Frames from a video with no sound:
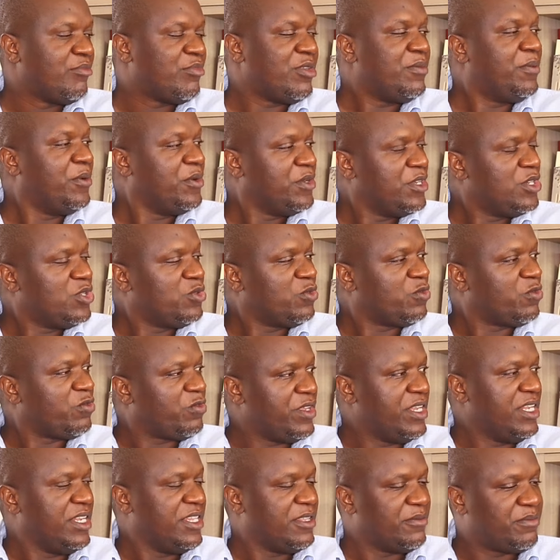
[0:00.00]
People need to
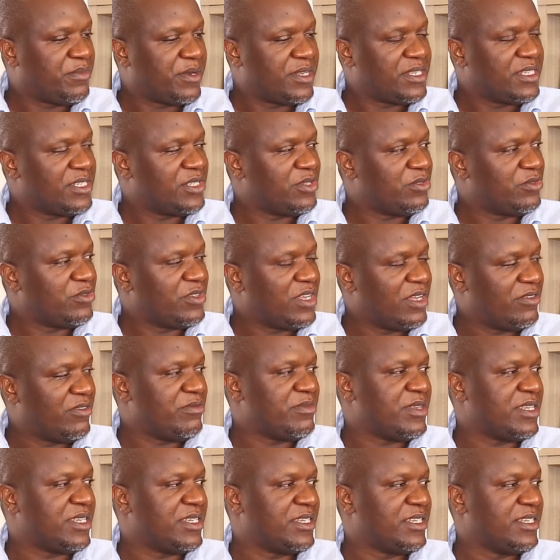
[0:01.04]
feel the presence of
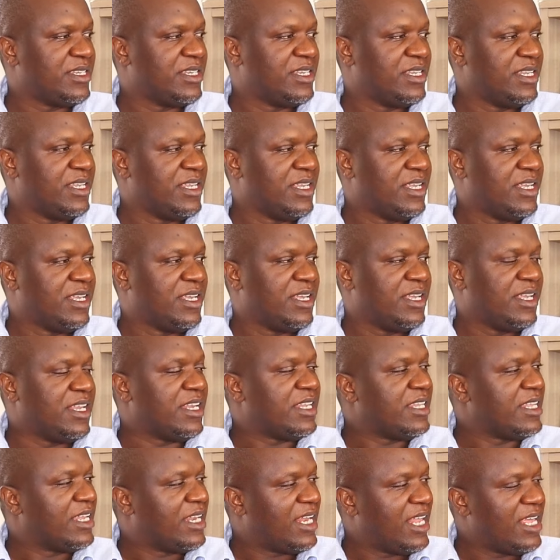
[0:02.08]
government
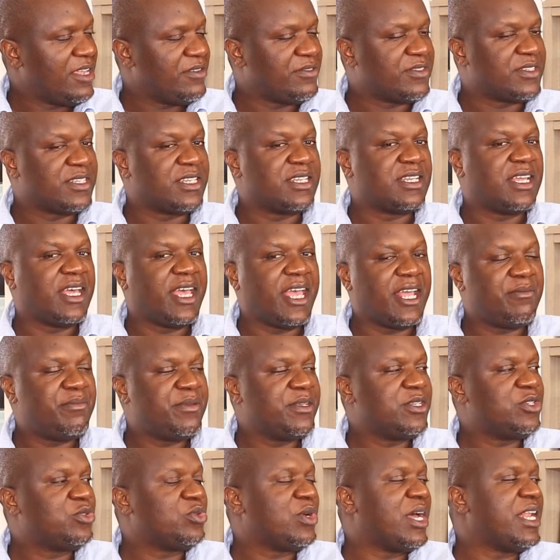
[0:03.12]
in their lives,
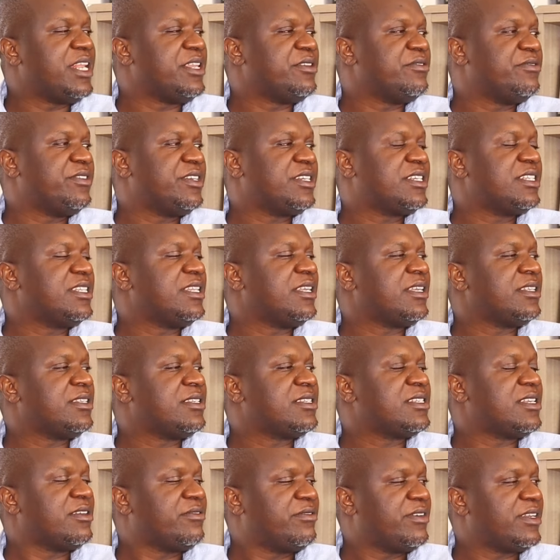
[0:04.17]
helping to alleviate the
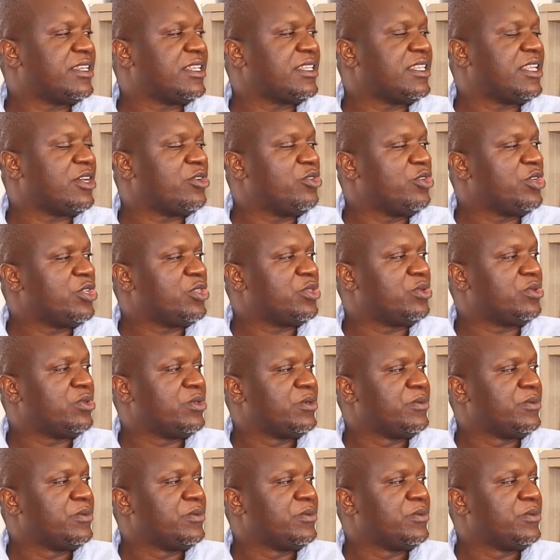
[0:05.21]
suffering they're going through.